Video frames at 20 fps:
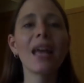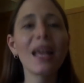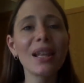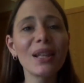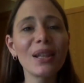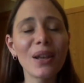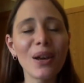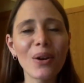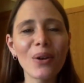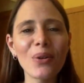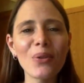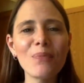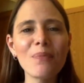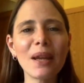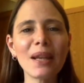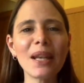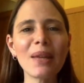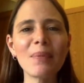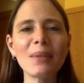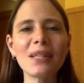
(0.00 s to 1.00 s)
Hello,
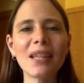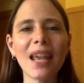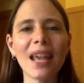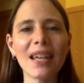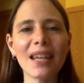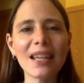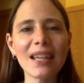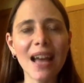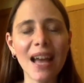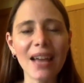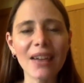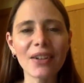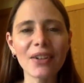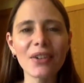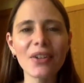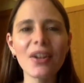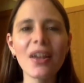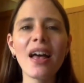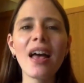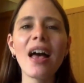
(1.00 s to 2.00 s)
my name is Anna
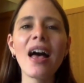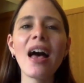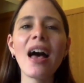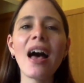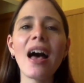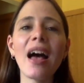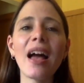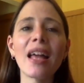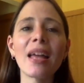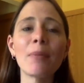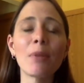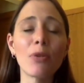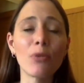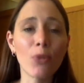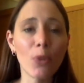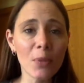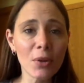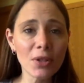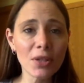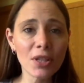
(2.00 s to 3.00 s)
Geiger. I am a
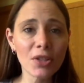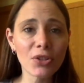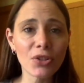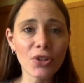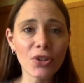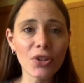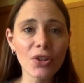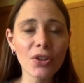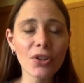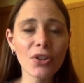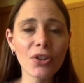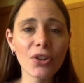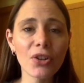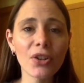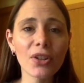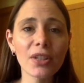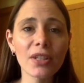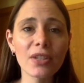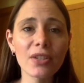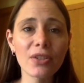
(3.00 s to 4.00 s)
former teacher,
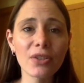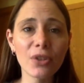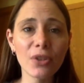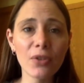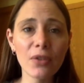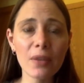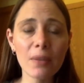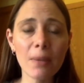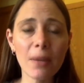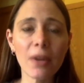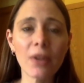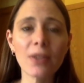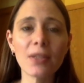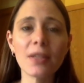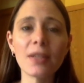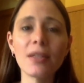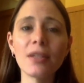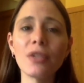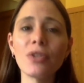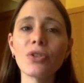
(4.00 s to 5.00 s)
currently serving parents
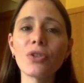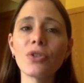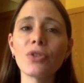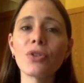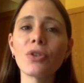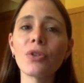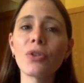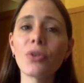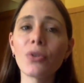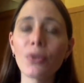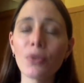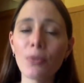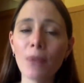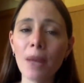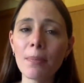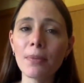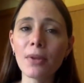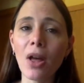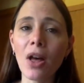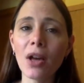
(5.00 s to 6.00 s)
and teachers through
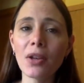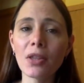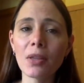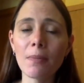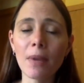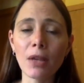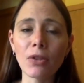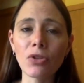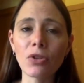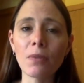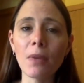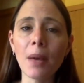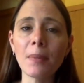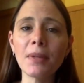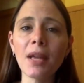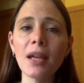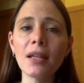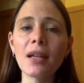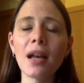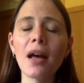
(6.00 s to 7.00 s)
my blog,
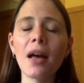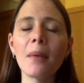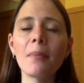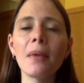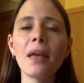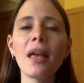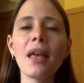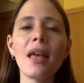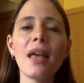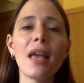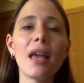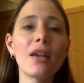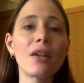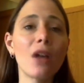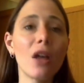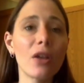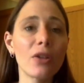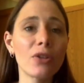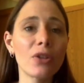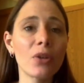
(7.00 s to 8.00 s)
themeasuredmom.com, and
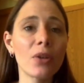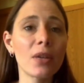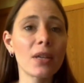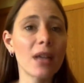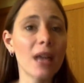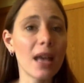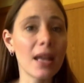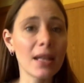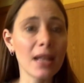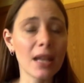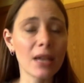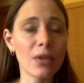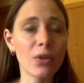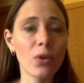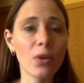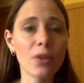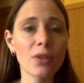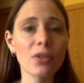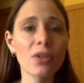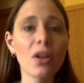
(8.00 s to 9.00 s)
also an online
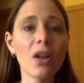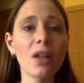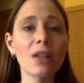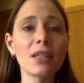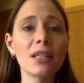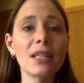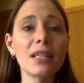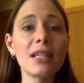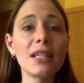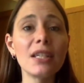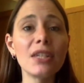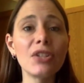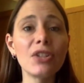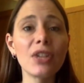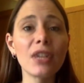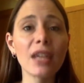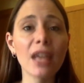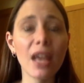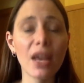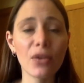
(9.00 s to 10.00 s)
course called
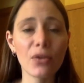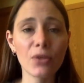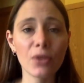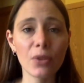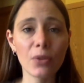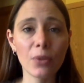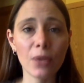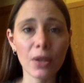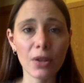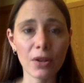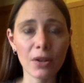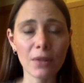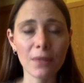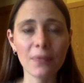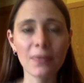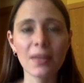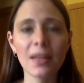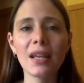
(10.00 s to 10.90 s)
Teaching Every Reader.